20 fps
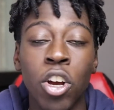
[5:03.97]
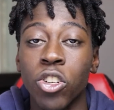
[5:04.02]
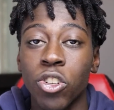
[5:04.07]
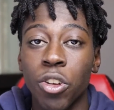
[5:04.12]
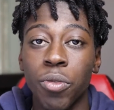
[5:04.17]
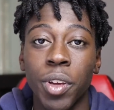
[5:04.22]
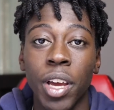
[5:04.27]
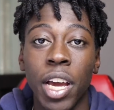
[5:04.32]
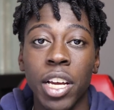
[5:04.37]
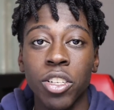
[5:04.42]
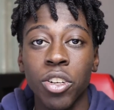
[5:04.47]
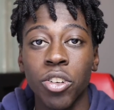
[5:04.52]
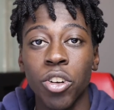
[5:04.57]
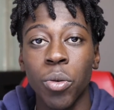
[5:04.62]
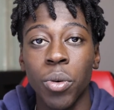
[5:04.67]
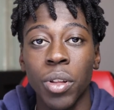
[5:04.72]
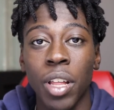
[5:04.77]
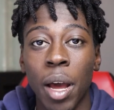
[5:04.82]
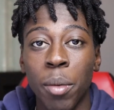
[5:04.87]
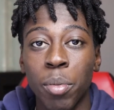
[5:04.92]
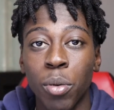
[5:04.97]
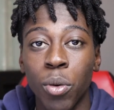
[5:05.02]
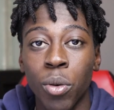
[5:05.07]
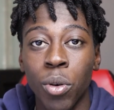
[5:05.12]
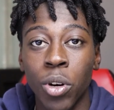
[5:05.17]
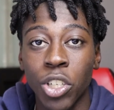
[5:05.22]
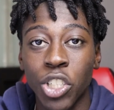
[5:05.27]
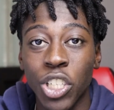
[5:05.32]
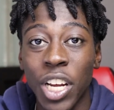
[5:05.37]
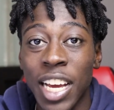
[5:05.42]
So if you guys don't know what the Apple
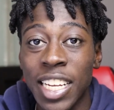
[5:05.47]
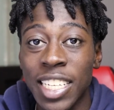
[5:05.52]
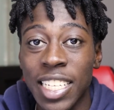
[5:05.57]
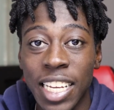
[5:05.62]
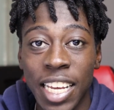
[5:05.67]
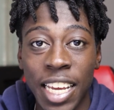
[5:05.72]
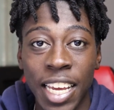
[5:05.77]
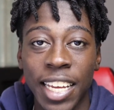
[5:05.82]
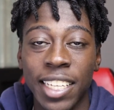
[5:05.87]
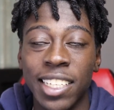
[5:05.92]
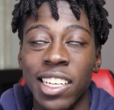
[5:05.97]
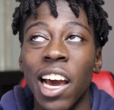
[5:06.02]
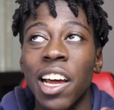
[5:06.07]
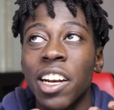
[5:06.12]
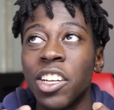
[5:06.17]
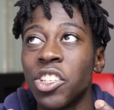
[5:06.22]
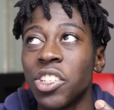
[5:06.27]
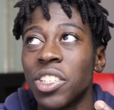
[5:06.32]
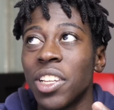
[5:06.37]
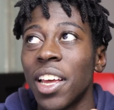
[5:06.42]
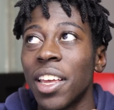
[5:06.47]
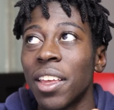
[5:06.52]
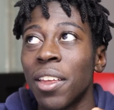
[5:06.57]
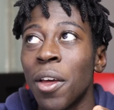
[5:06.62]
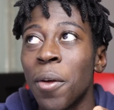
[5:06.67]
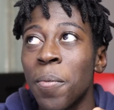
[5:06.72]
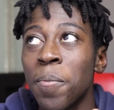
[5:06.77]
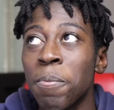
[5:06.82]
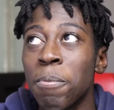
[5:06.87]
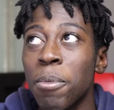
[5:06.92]
Watch SE, it's kind of just like,
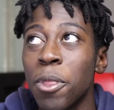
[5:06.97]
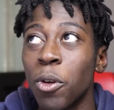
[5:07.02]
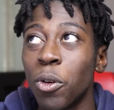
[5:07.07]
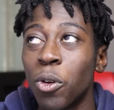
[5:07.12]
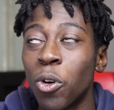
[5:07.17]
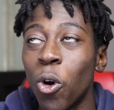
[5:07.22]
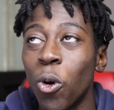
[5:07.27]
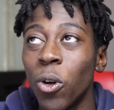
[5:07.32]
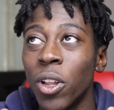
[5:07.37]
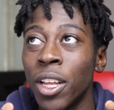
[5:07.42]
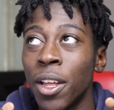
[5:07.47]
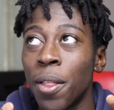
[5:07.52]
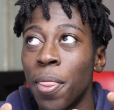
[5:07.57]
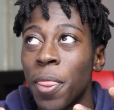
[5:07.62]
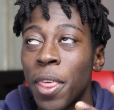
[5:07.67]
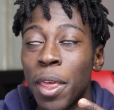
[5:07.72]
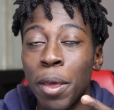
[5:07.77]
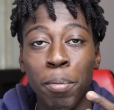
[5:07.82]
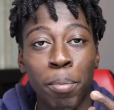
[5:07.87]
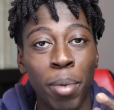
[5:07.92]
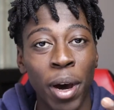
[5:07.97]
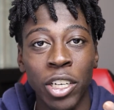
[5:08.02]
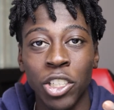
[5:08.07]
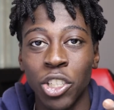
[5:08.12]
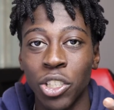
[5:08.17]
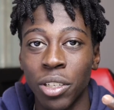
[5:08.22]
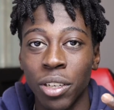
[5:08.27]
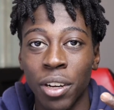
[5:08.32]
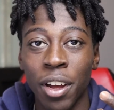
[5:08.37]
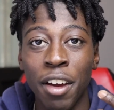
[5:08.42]
you'd call it the
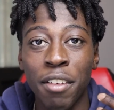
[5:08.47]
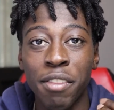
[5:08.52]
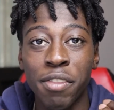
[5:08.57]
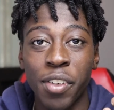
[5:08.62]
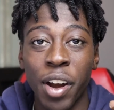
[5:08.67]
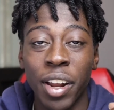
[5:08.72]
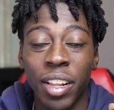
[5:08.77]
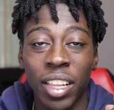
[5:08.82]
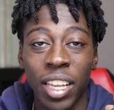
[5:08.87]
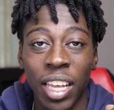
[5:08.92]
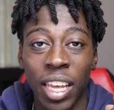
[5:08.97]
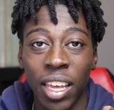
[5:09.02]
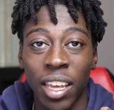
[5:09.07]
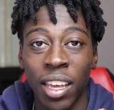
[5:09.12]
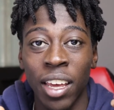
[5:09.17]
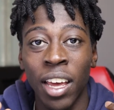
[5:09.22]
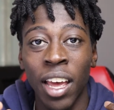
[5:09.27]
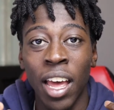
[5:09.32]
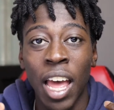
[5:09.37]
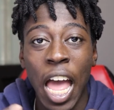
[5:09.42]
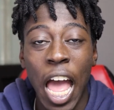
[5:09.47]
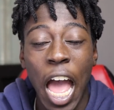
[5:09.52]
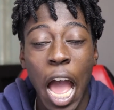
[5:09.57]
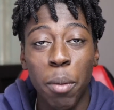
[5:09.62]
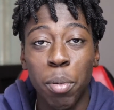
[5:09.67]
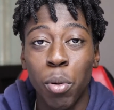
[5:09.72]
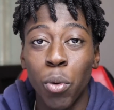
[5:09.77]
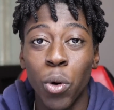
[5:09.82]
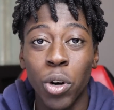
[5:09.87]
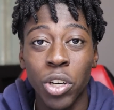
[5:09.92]
budget-friendly
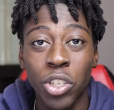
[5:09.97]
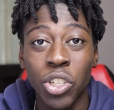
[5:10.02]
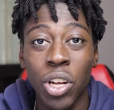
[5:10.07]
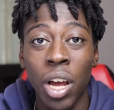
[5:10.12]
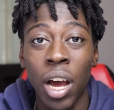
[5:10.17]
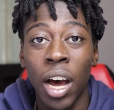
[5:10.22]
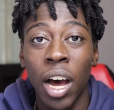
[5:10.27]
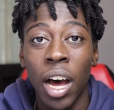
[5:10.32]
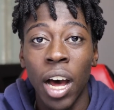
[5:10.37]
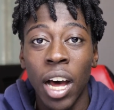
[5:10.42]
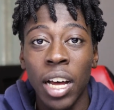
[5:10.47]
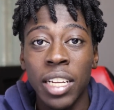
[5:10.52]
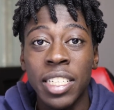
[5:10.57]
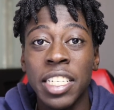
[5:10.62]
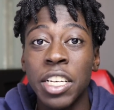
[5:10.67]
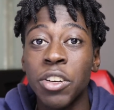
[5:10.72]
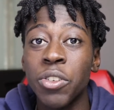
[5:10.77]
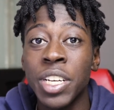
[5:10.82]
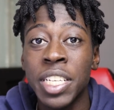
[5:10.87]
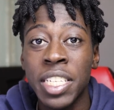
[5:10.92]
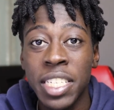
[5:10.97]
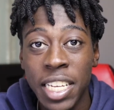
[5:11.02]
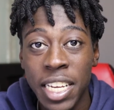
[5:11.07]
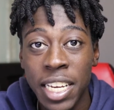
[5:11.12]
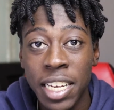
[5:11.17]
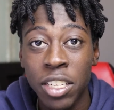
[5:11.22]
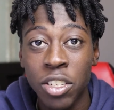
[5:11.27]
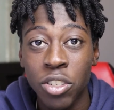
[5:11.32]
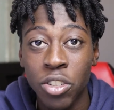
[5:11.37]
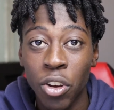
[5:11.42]
Apple Watch Series 6.